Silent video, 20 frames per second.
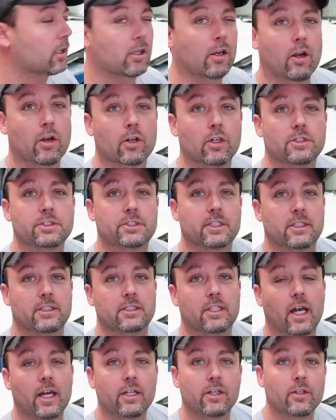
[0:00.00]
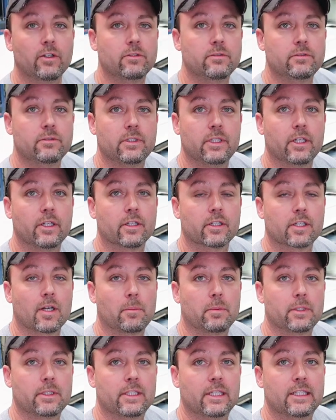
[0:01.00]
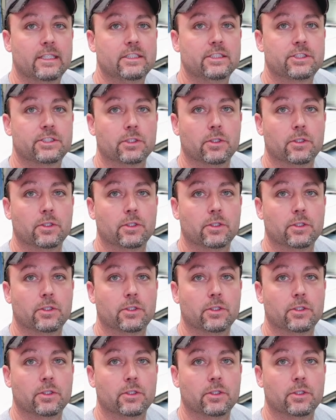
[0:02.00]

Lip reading: Car goes to the dyno here in a couple of days,